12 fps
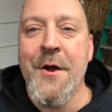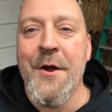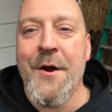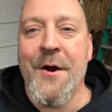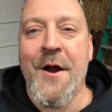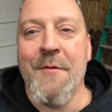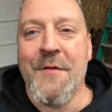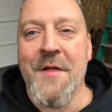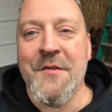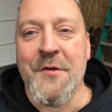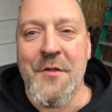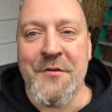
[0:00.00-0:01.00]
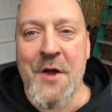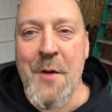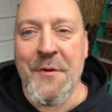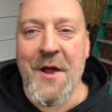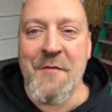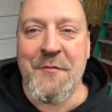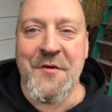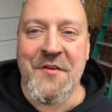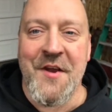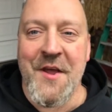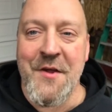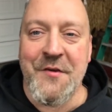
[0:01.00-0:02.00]
All right, well, that's all the time we got for
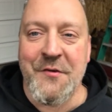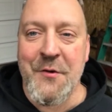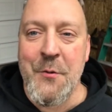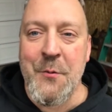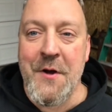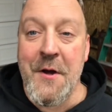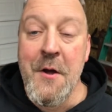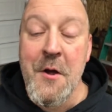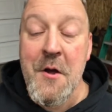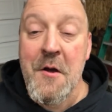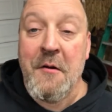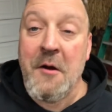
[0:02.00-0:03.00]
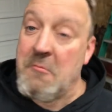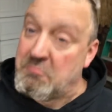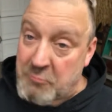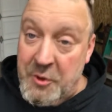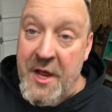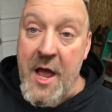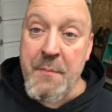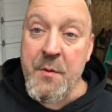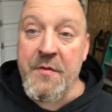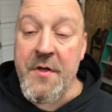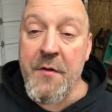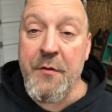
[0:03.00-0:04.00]
today. So I'm really happy
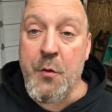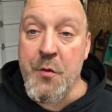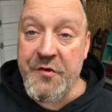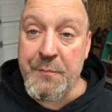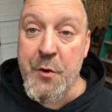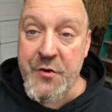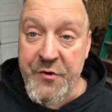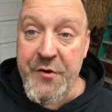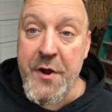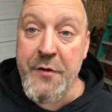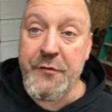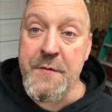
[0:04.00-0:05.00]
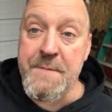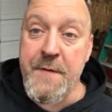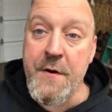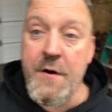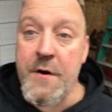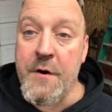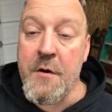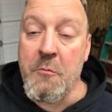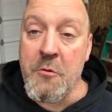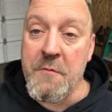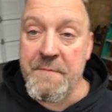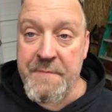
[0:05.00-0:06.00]
with how the core sport turned out so far.
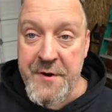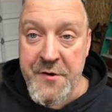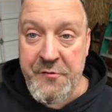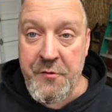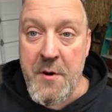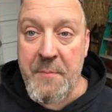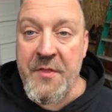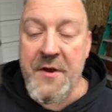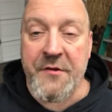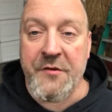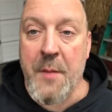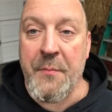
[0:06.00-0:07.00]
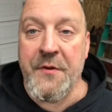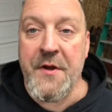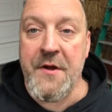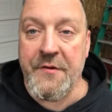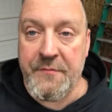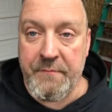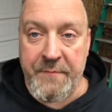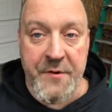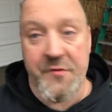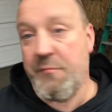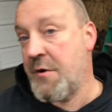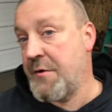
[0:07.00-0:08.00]
We'll finish her up the next couple of days,
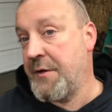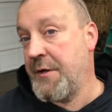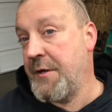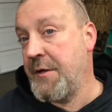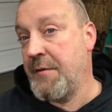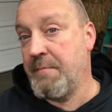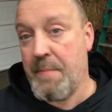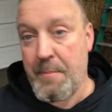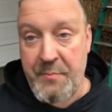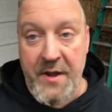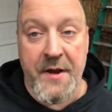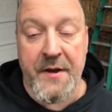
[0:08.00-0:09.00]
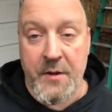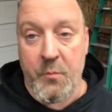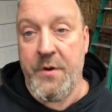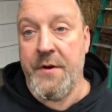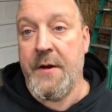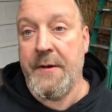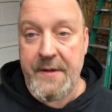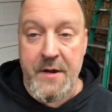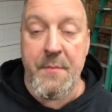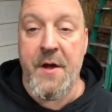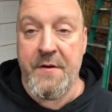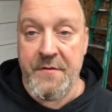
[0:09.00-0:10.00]
finish welding, painting, whatnot, get it
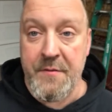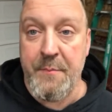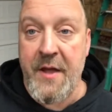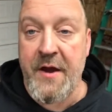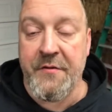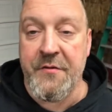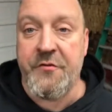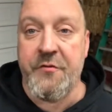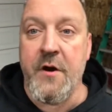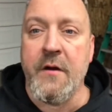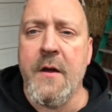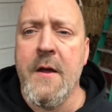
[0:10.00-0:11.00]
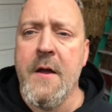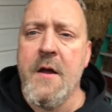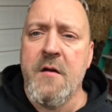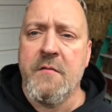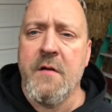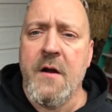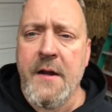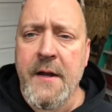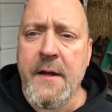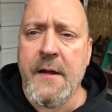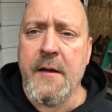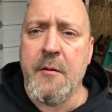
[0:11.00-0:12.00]
mounted in the back of the truck
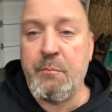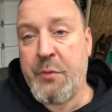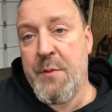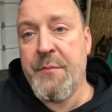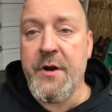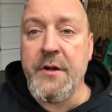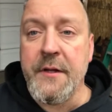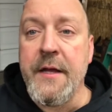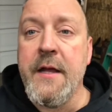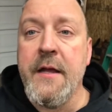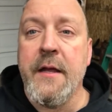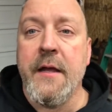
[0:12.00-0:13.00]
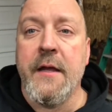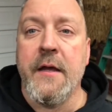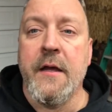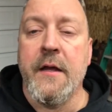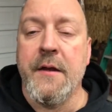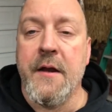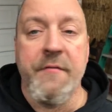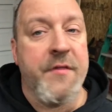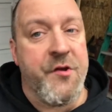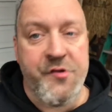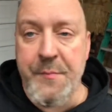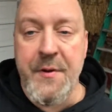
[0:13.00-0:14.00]
and permanently, and
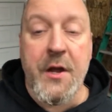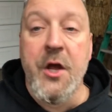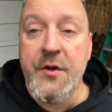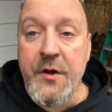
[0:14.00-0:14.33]
everything should be good to